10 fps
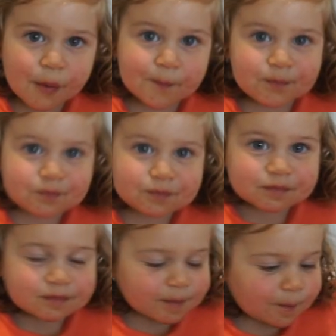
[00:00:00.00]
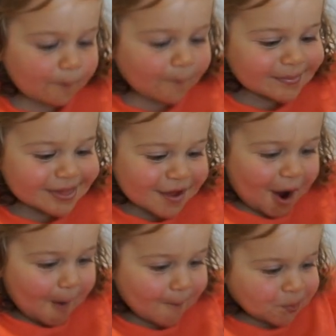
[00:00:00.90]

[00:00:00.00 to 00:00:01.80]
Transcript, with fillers: Are you gonna eat the rest of that, or are you done?